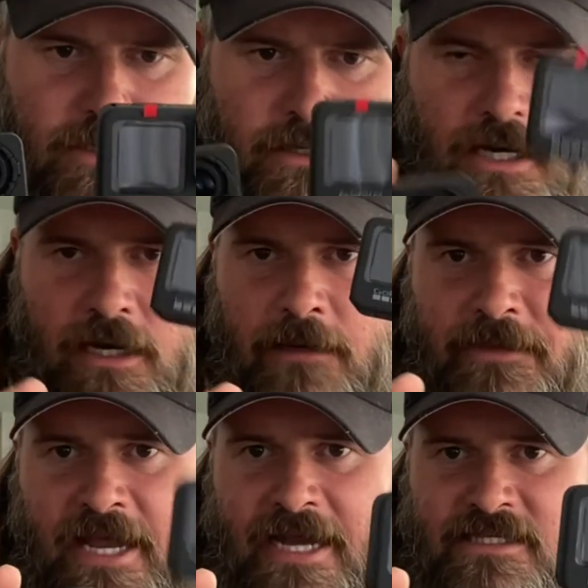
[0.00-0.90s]

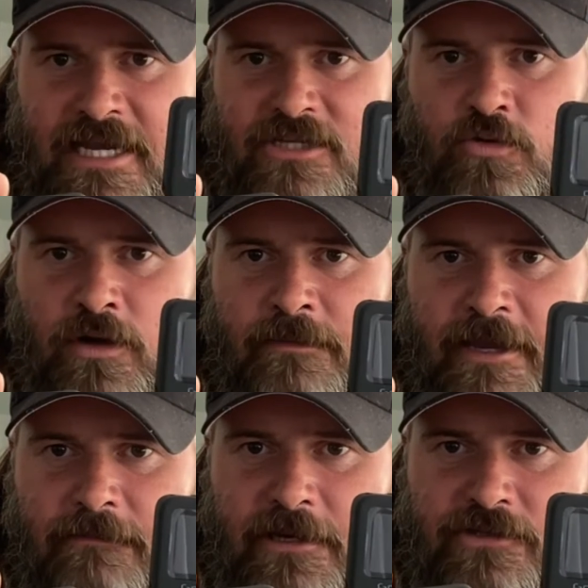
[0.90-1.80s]
9's got a 20
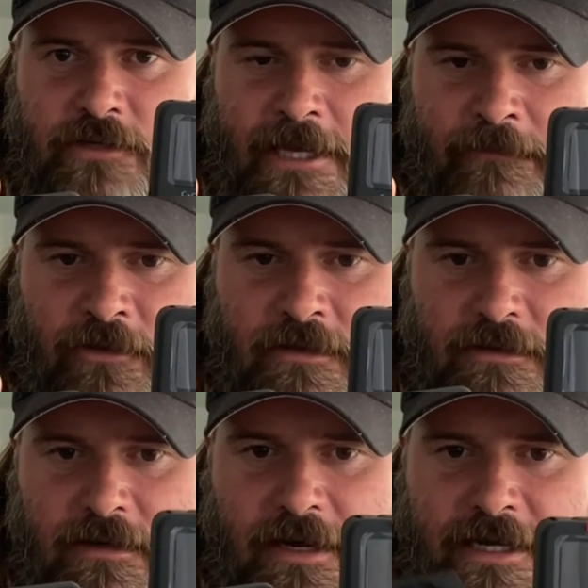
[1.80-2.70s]
megapixel camera,
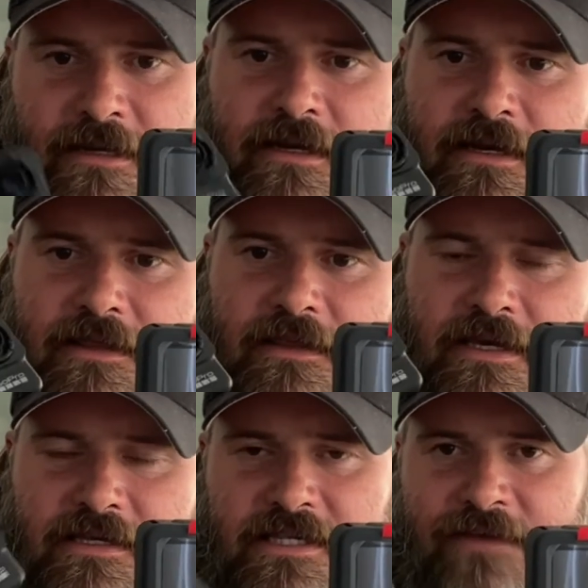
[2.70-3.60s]
all right?
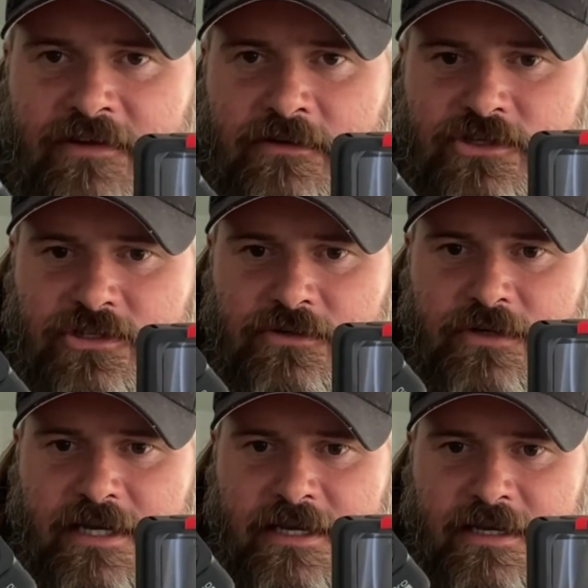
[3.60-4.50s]
The 7 will
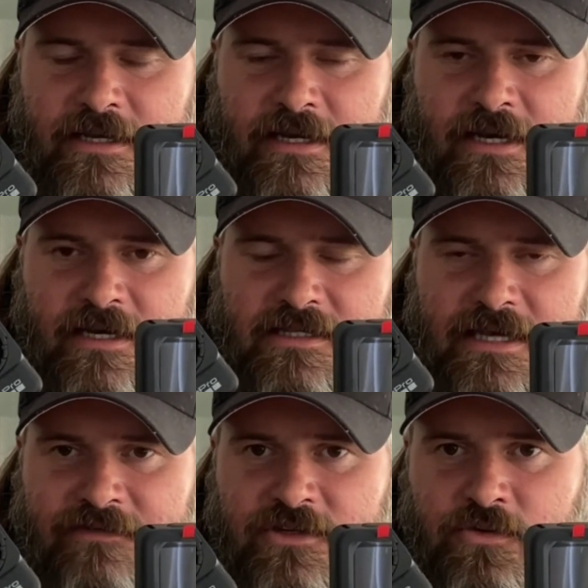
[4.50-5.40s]
shoot in
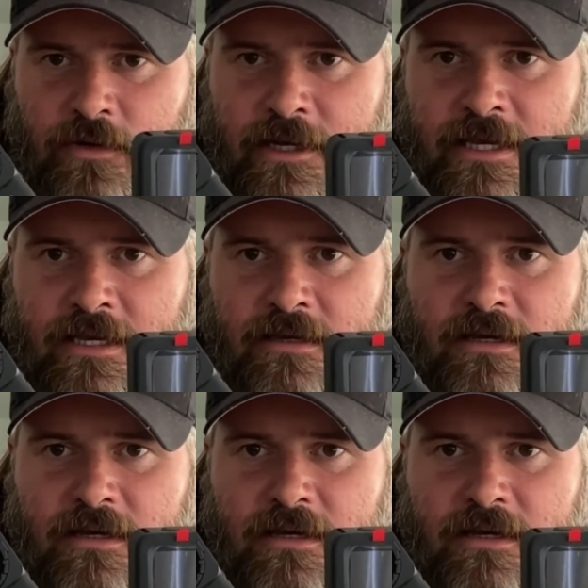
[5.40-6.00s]
720,